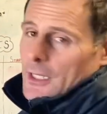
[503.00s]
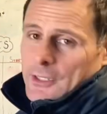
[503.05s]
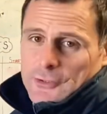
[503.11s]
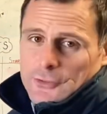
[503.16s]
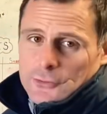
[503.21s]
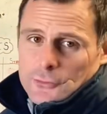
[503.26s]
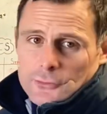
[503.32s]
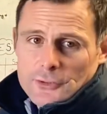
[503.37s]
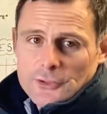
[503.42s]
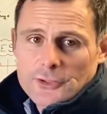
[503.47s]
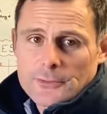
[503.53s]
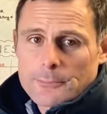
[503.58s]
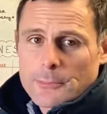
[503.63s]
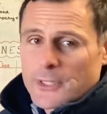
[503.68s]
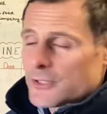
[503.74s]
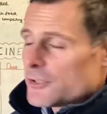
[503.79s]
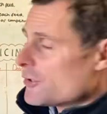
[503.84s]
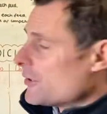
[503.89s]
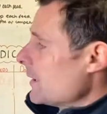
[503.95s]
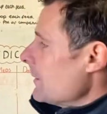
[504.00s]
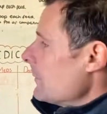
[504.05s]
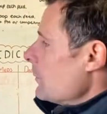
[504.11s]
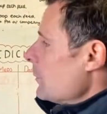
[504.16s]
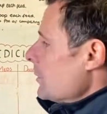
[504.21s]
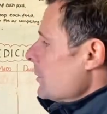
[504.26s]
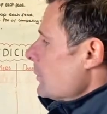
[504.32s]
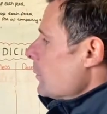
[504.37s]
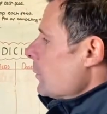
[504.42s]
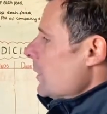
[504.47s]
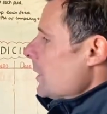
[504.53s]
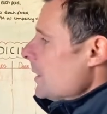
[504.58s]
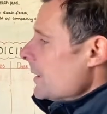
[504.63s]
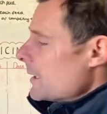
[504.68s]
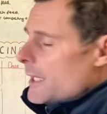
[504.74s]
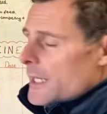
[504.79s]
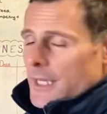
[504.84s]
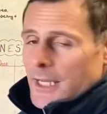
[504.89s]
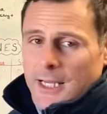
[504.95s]
sort of spreadsheet would work.
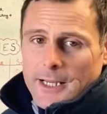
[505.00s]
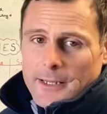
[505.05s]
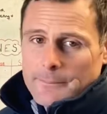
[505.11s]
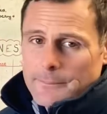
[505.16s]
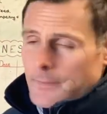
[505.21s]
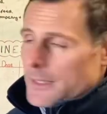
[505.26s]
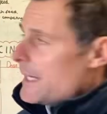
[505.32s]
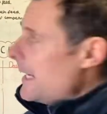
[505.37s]
And